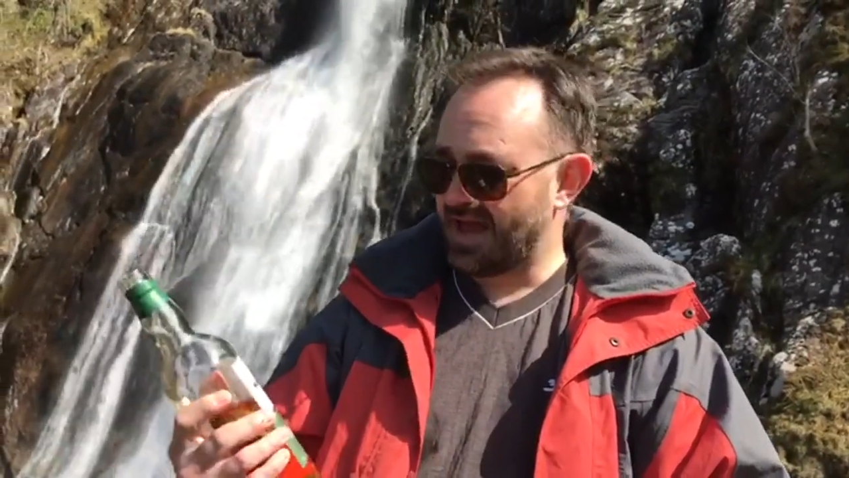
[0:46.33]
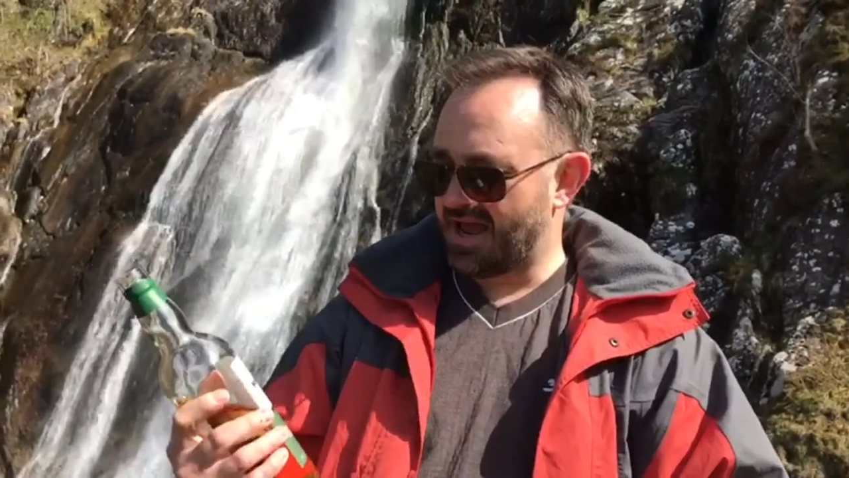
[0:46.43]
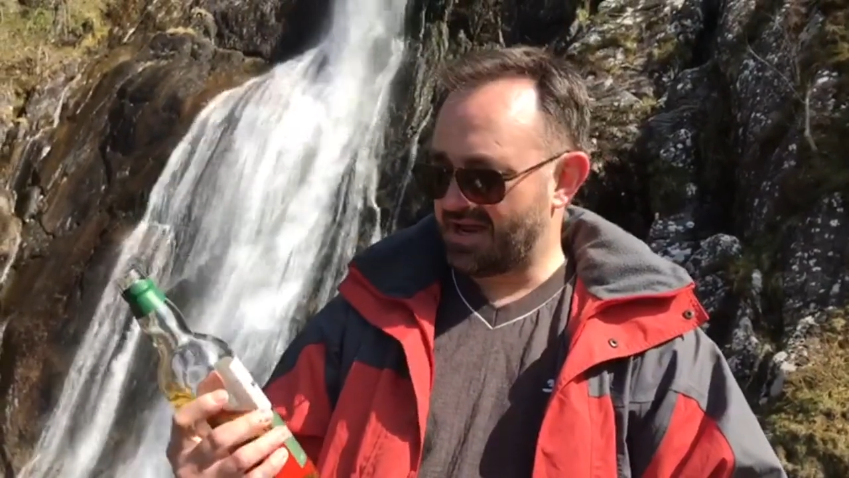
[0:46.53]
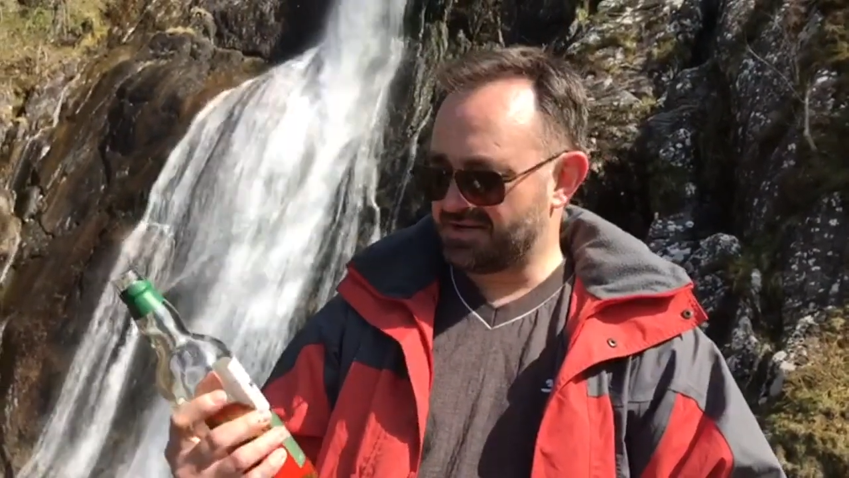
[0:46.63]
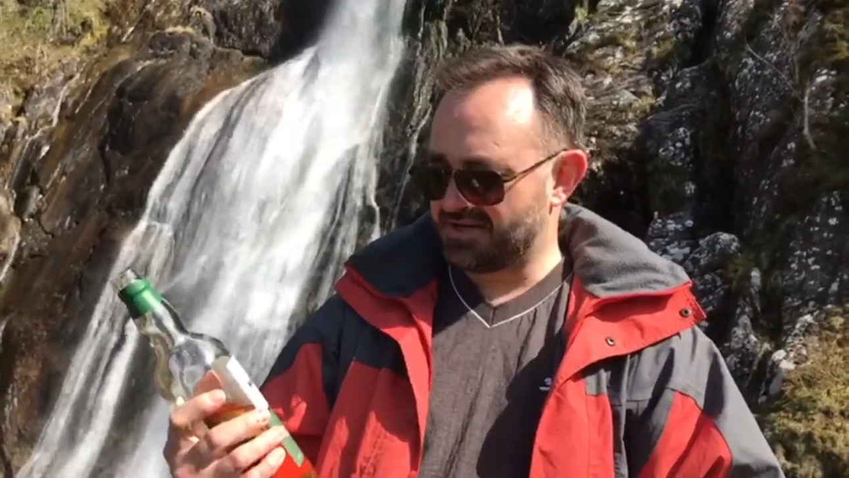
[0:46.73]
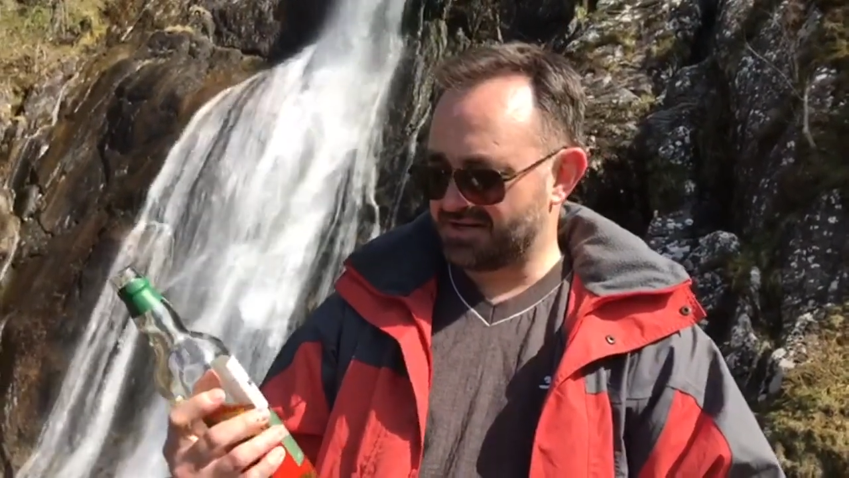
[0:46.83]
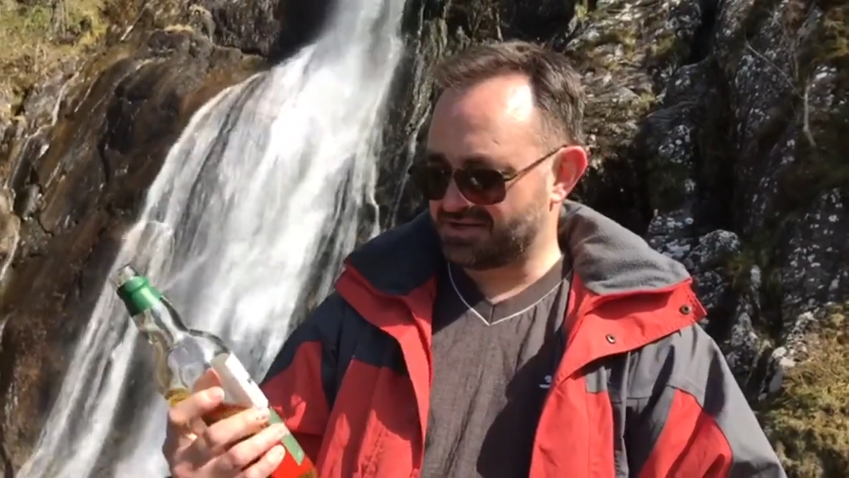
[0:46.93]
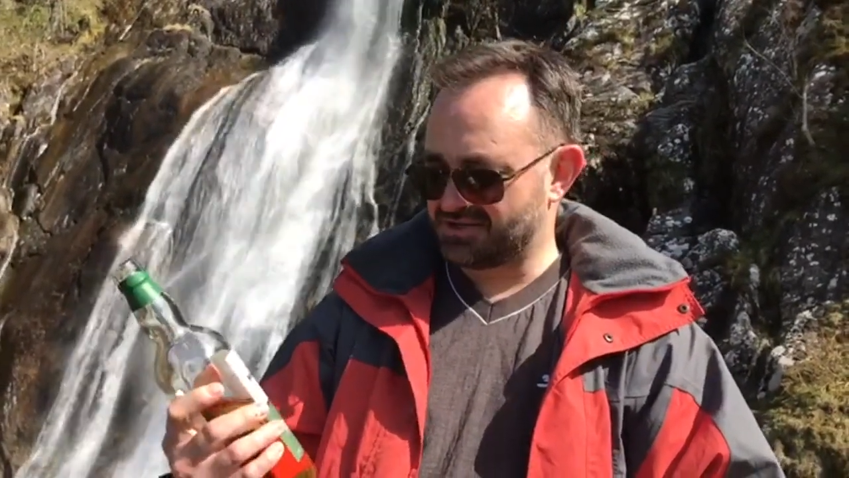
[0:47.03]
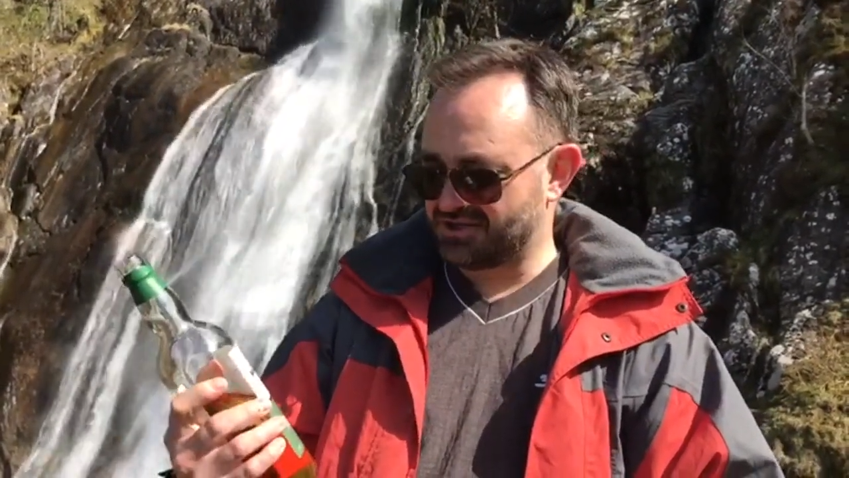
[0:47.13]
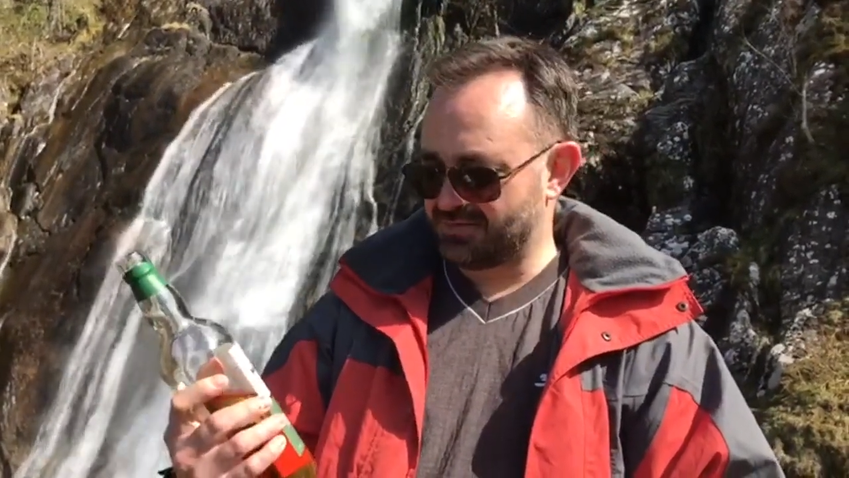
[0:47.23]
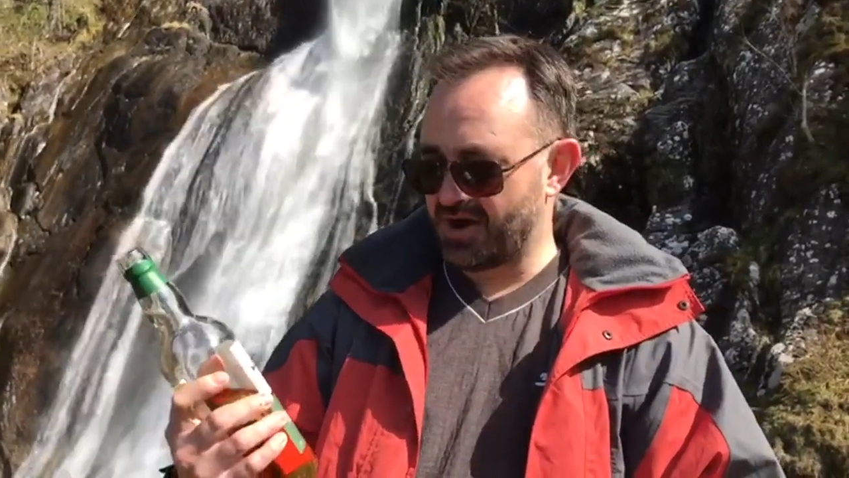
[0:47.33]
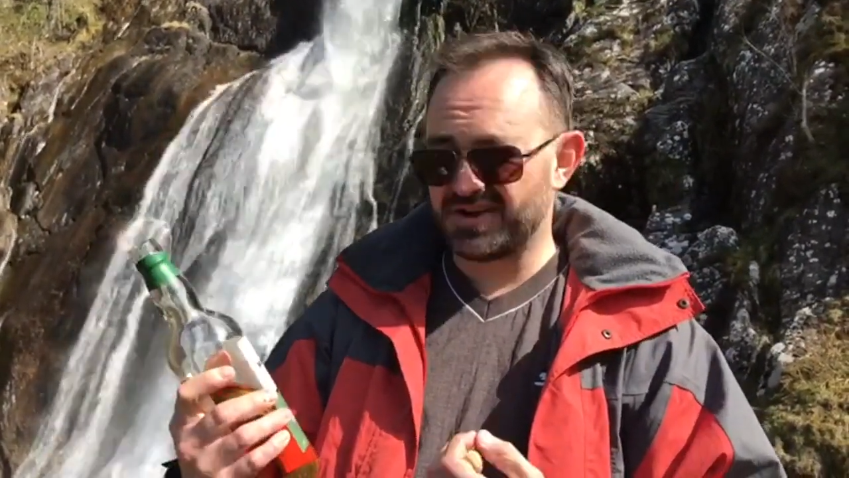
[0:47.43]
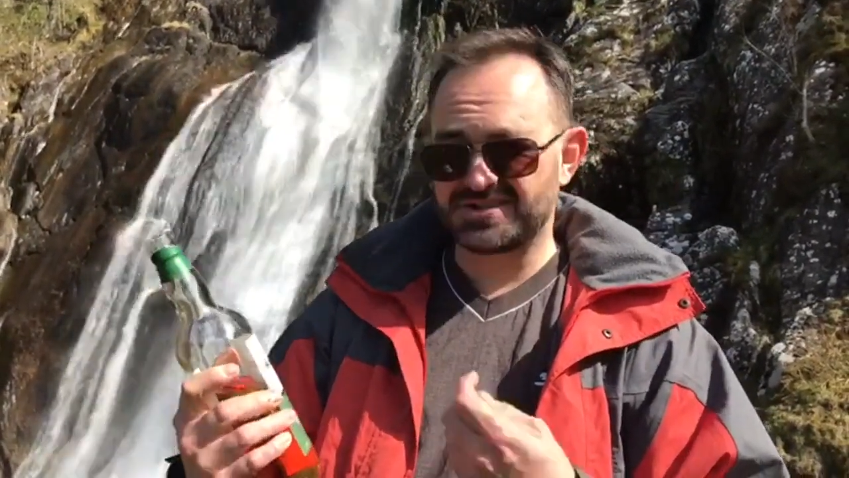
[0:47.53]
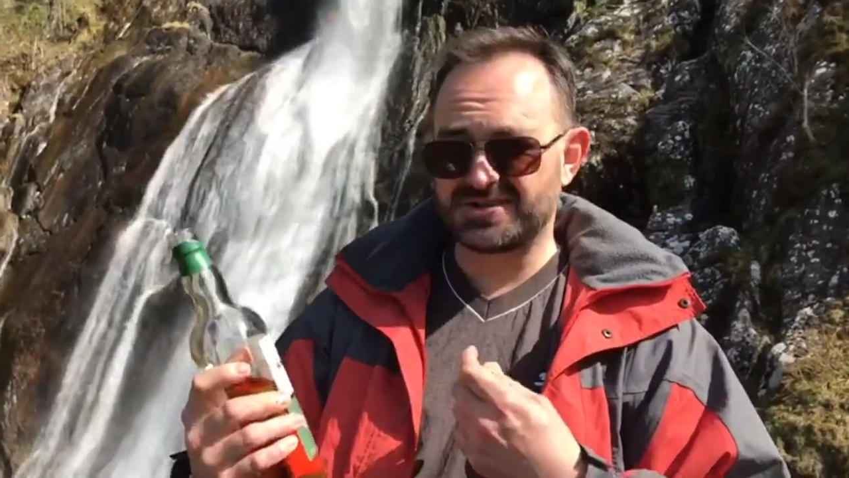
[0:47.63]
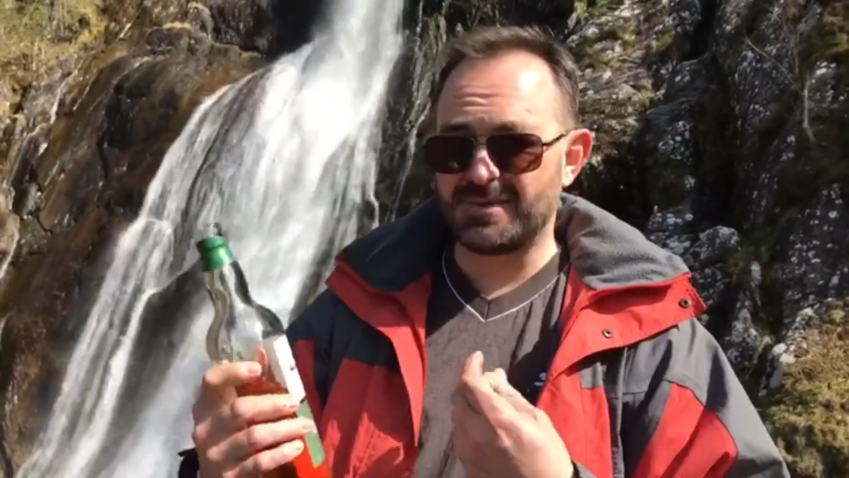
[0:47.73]
And uh, to be
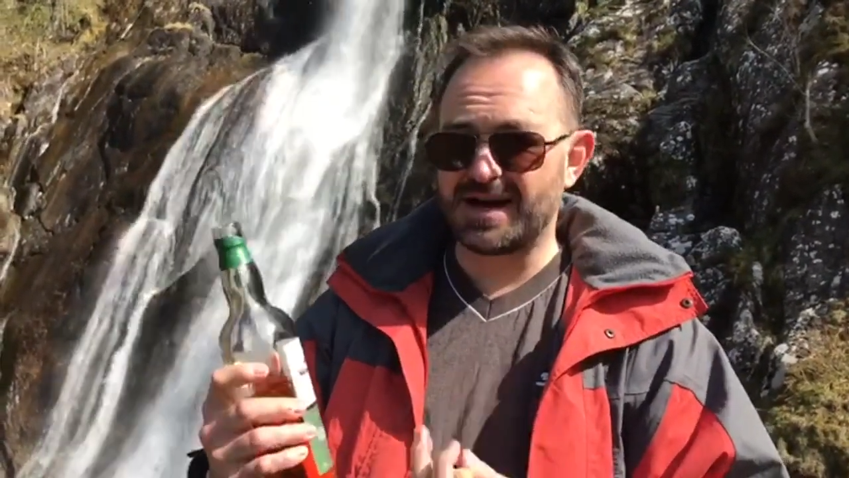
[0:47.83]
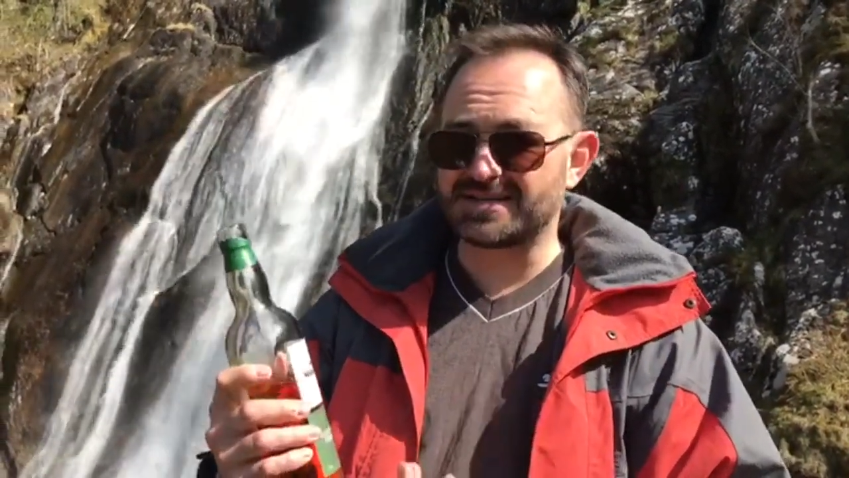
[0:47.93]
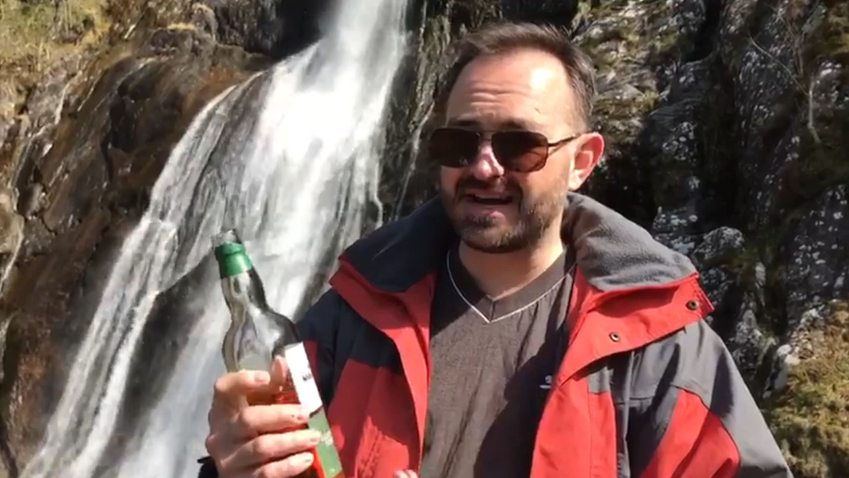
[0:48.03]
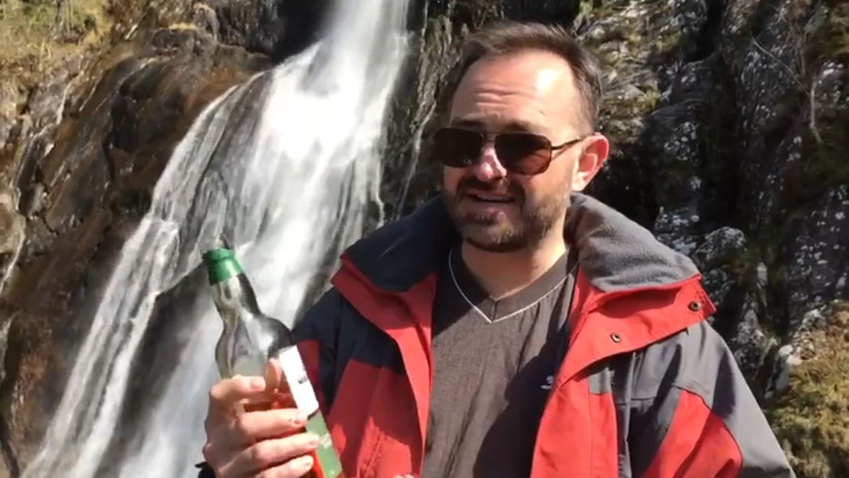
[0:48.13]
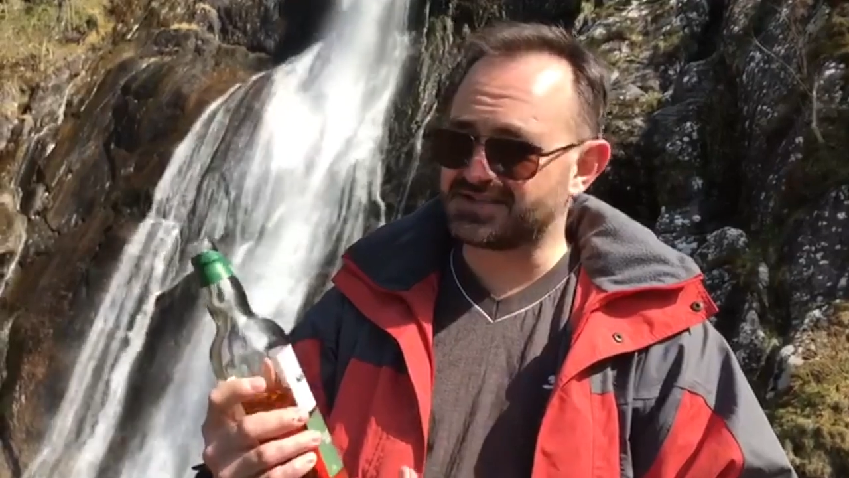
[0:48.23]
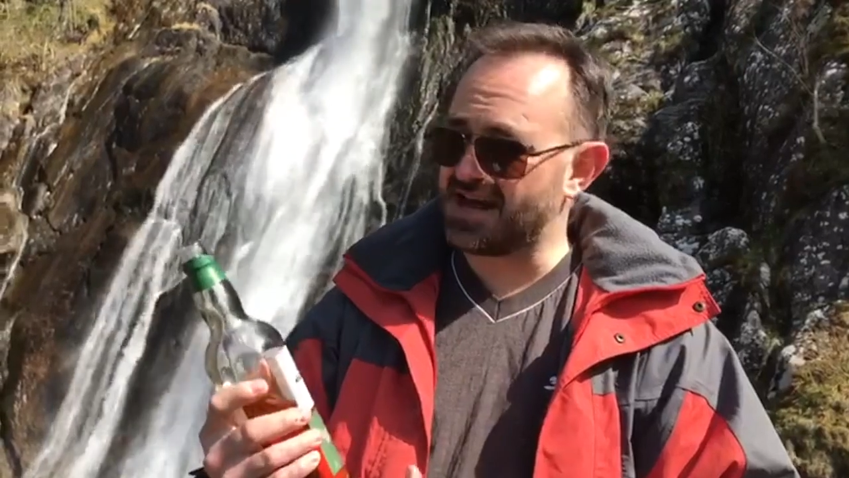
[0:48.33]
honest, to my taste,